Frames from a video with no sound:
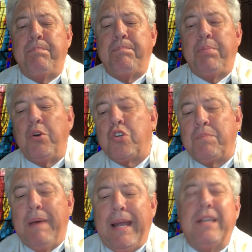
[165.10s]

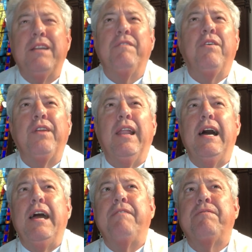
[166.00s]
perspective on
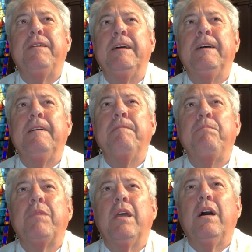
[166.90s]
life,
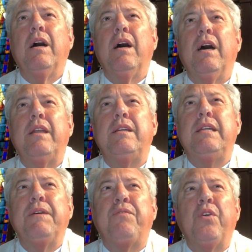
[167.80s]
a
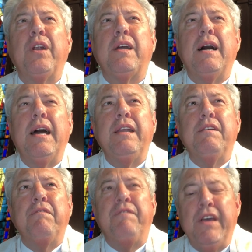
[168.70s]
different kind
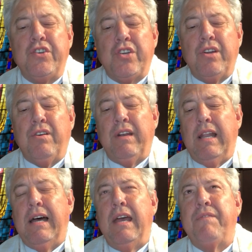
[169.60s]
of vision on
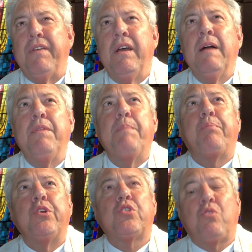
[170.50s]
life. The
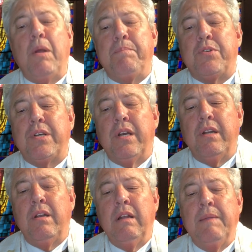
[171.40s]

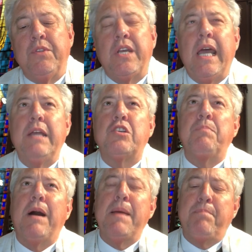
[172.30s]
prescription changed
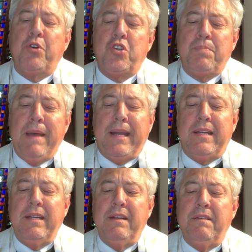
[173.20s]
my
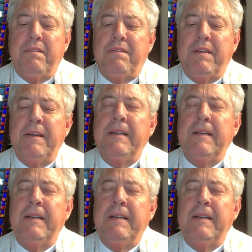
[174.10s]
perspective.